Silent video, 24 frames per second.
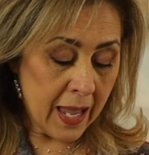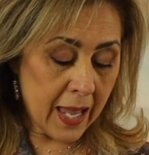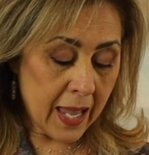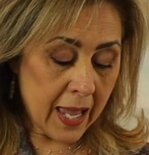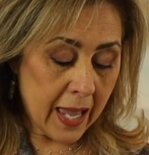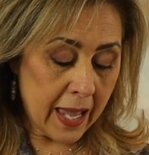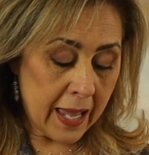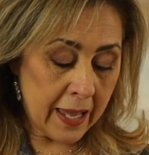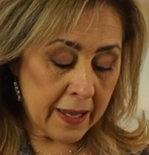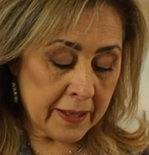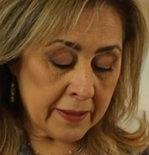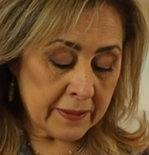
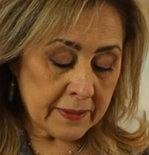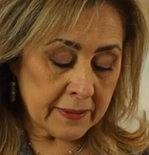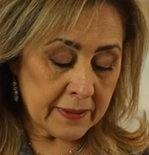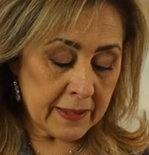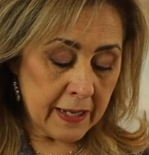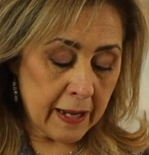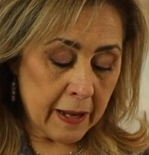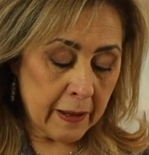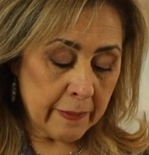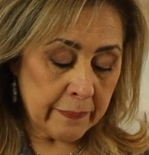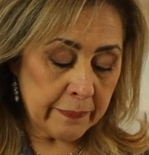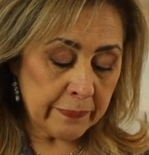
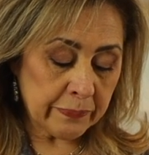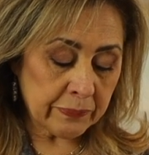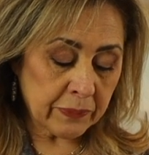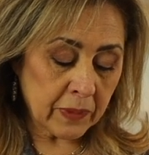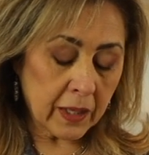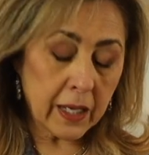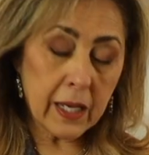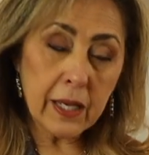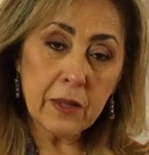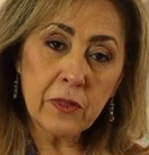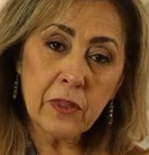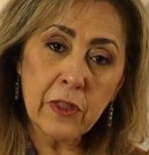And
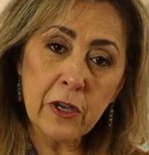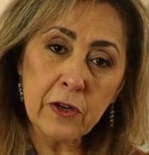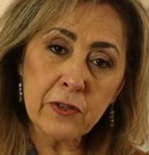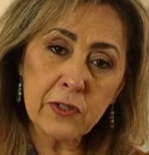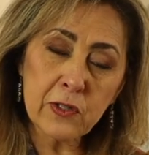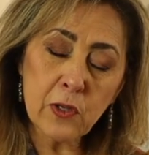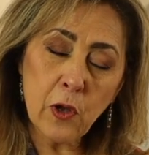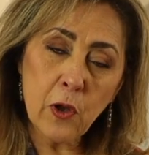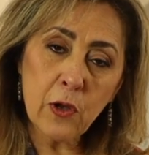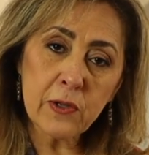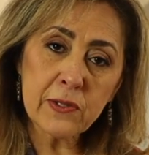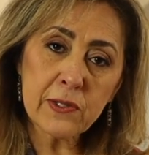
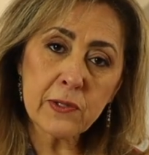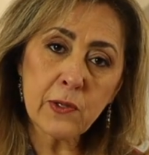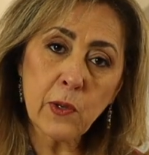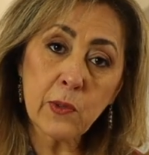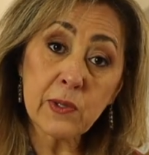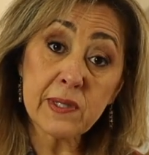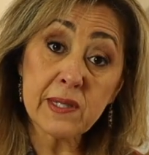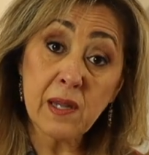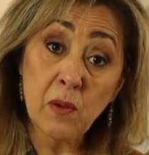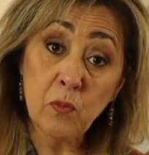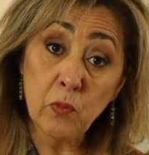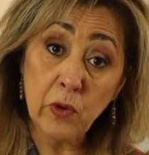there's
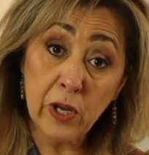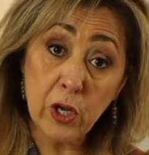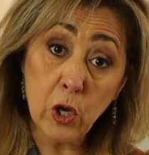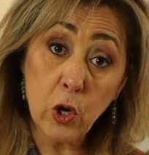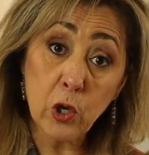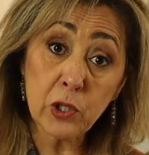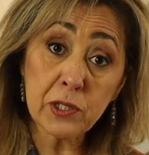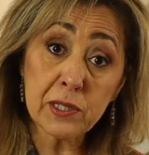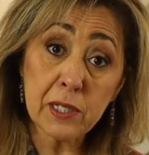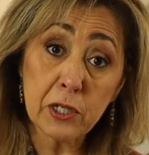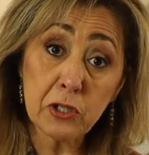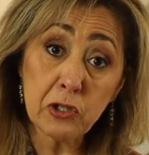also some
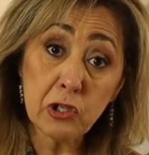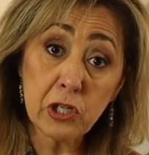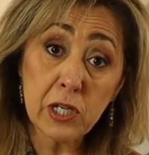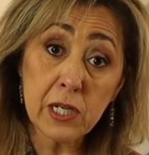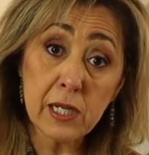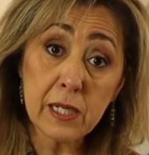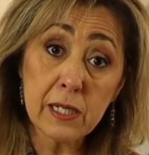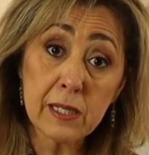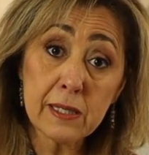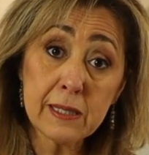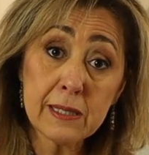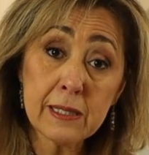ricotta
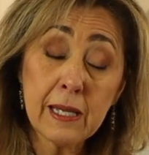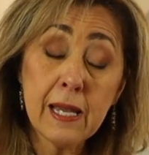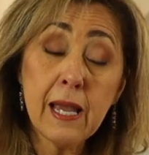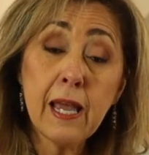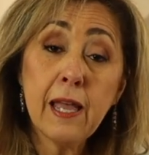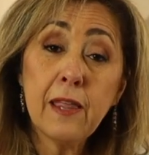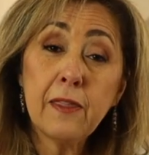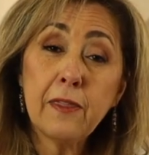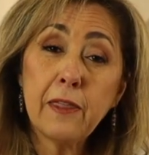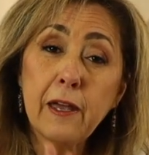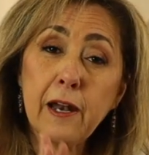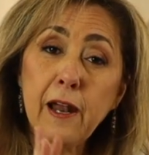cheese
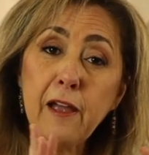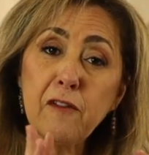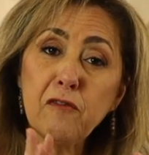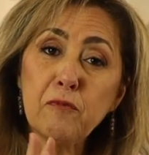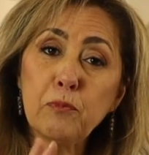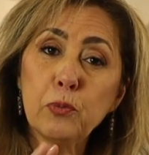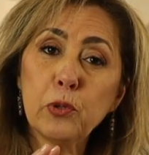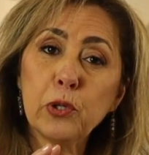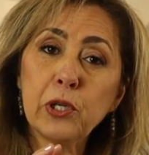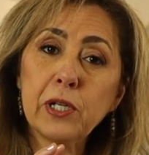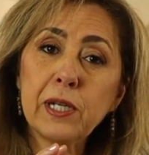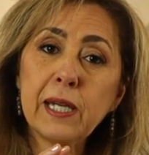that
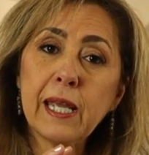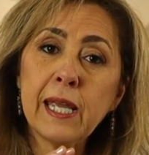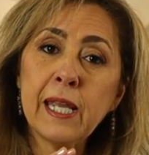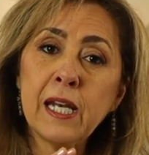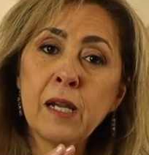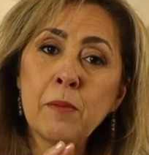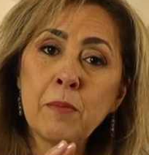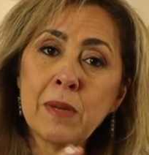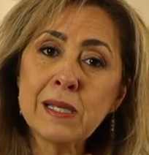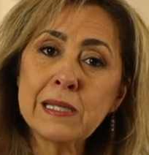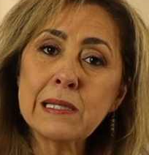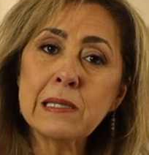I've put
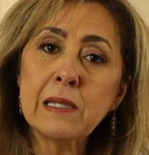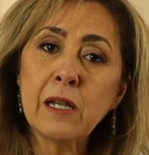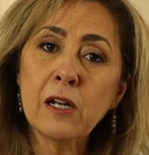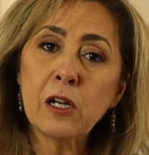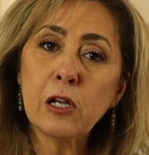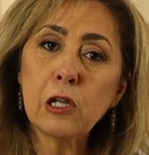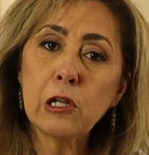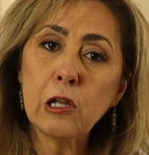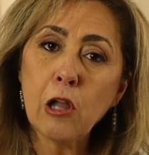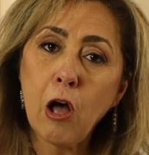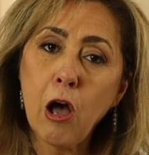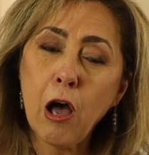in a
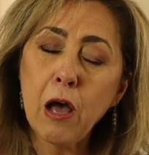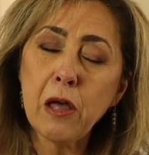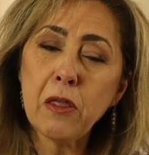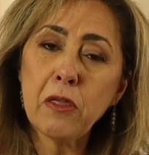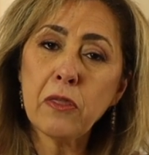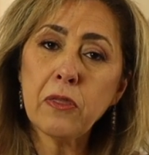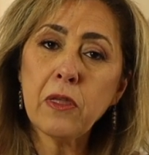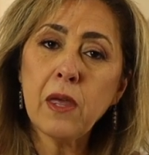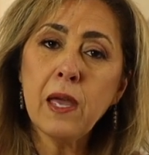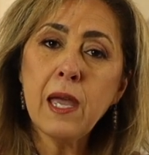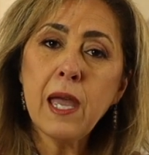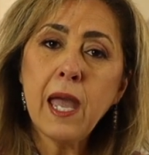muslin
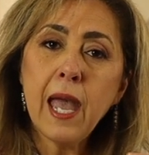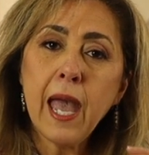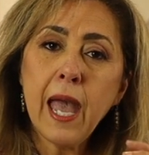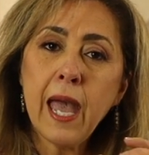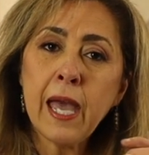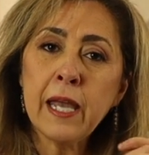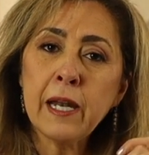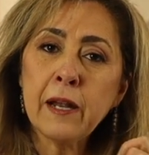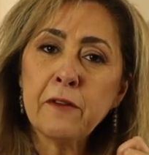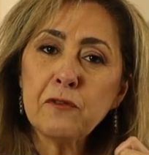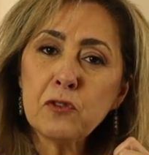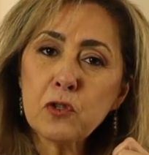cloth,
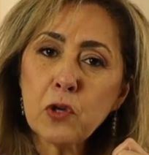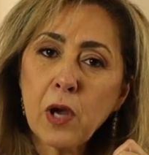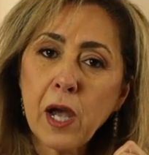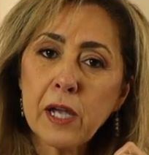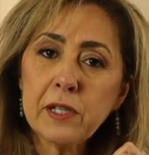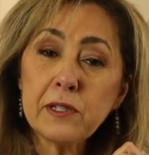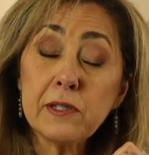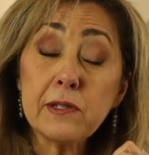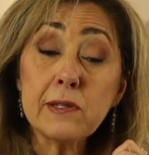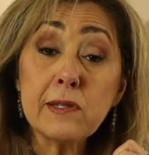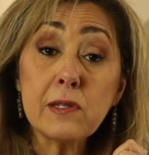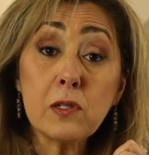and I've
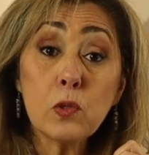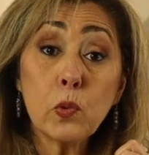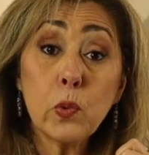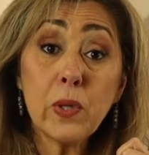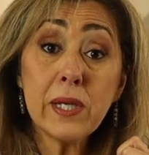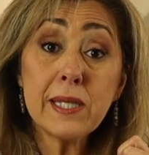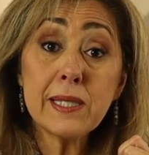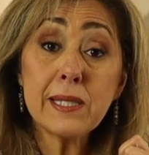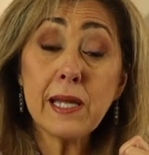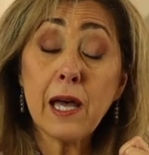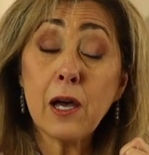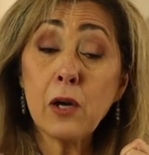tried to
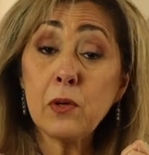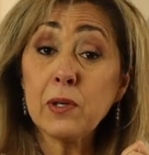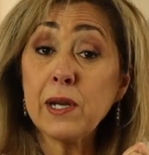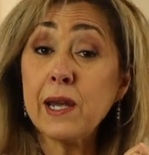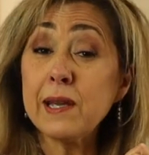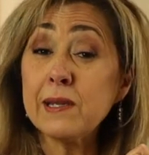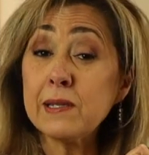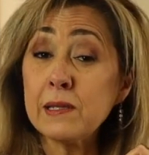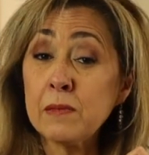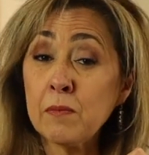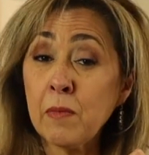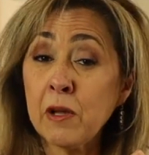squeeze out
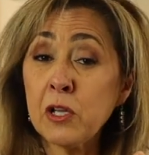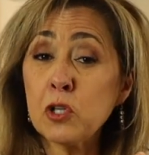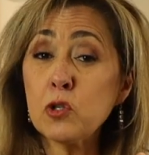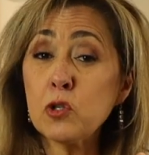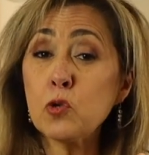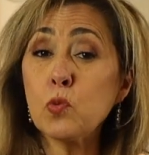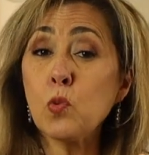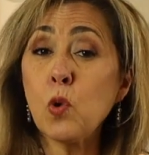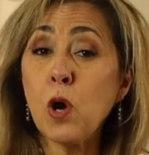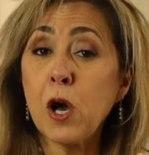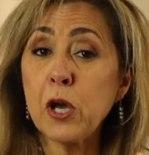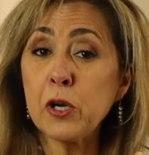as
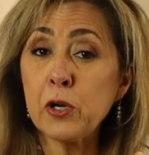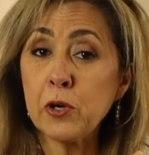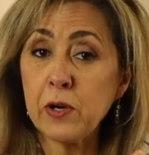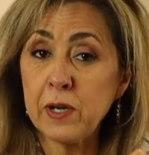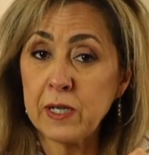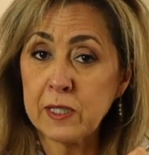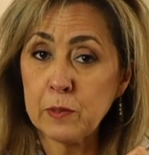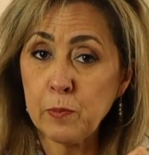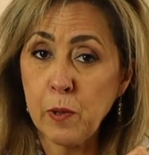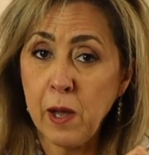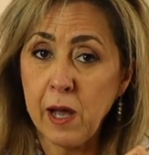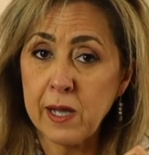much water
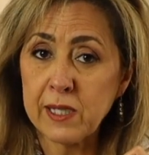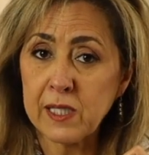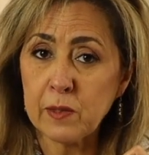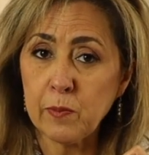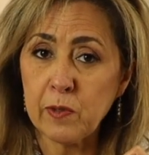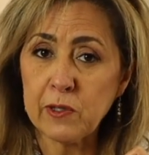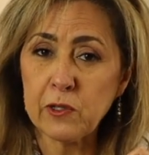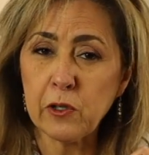as possible.